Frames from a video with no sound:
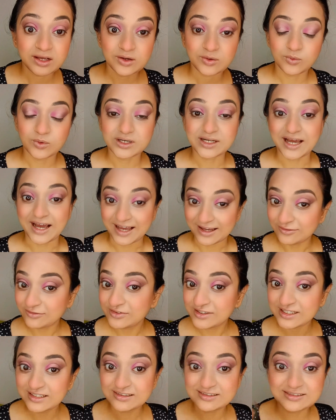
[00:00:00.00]
What I
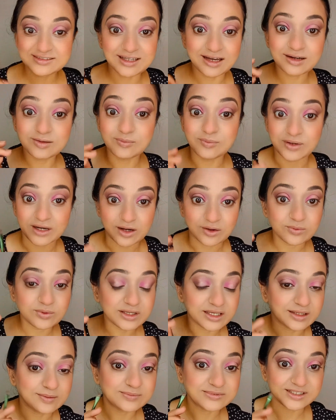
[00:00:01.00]
feel is that brown
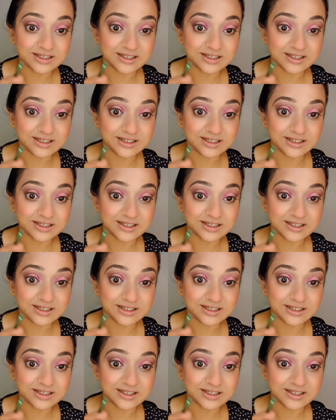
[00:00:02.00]
keeps